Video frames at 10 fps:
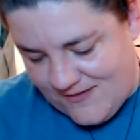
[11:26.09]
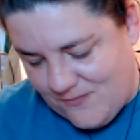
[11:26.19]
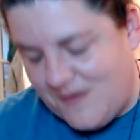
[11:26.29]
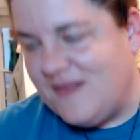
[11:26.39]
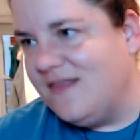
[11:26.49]

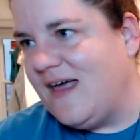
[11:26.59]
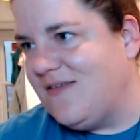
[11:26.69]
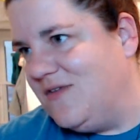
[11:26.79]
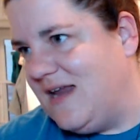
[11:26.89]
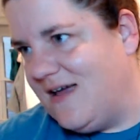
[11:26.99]
When like
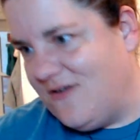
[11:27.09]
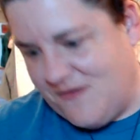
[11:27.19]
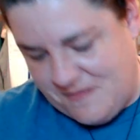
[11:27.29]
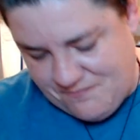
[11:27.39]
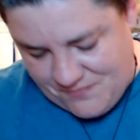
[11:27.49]
the
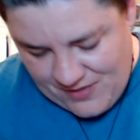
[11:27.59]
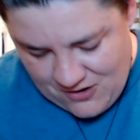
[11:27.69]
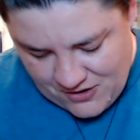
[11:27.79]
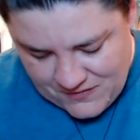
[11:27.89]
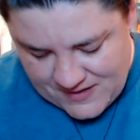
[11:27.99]
nanner's
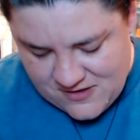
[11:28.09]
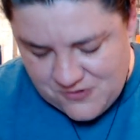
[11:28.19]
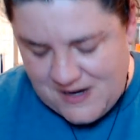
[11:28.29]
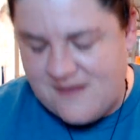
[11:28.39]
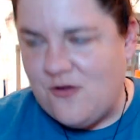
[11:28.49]
longer than two
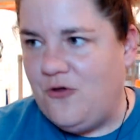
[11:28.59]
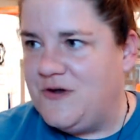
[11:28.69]
days old,